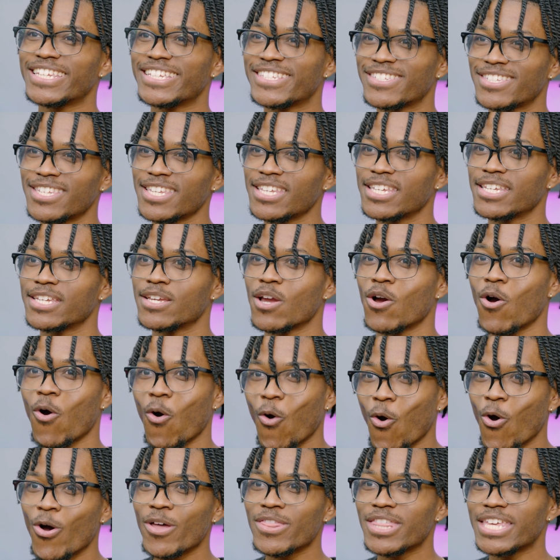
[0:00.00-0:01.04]
DC
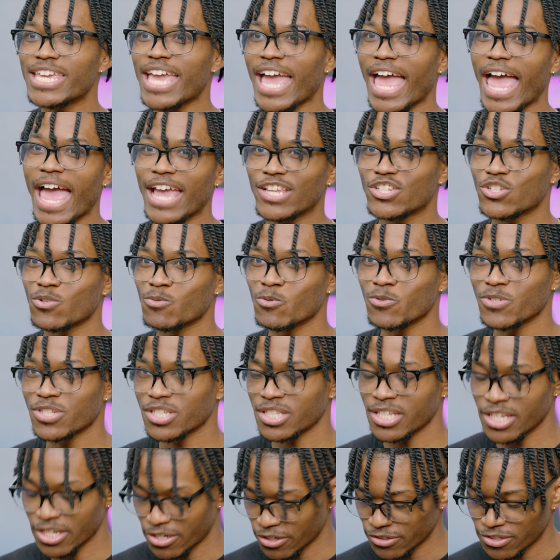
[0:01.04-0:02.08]
on the actual
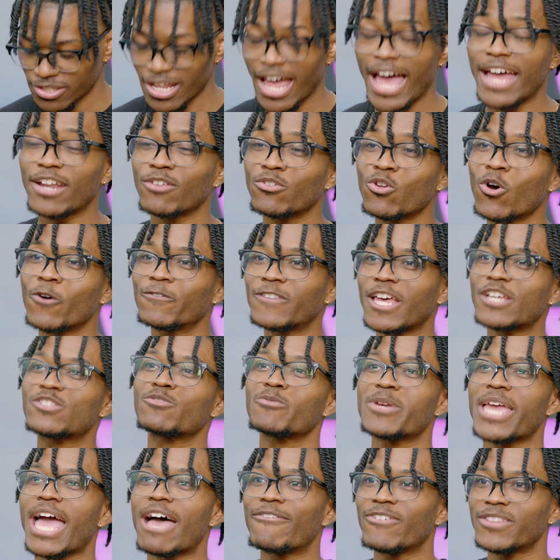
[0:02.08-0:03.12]
sneakers. Now, I don't know if that's
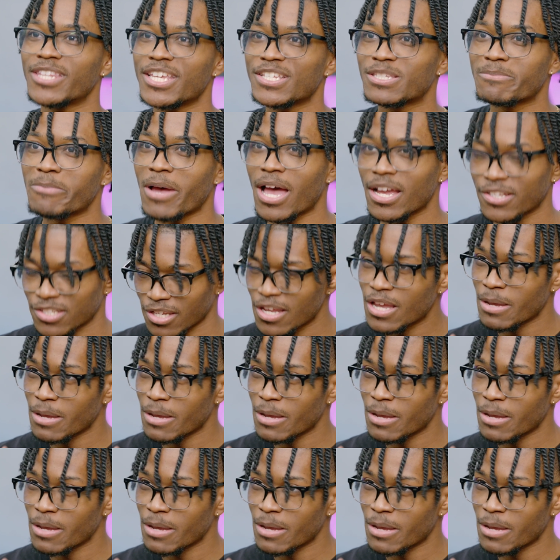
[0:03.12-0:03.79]
what we have in this box,